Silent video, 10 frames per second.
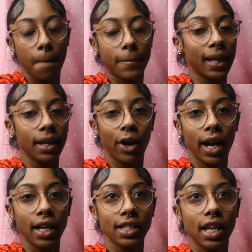But
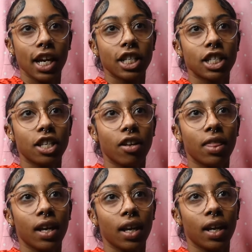anyways, so
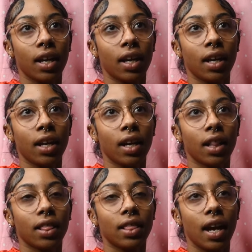then
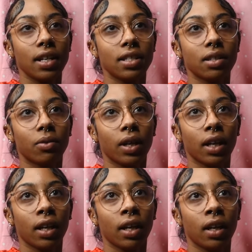that's
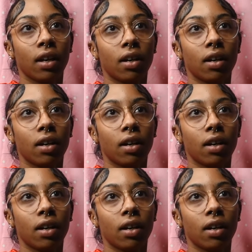when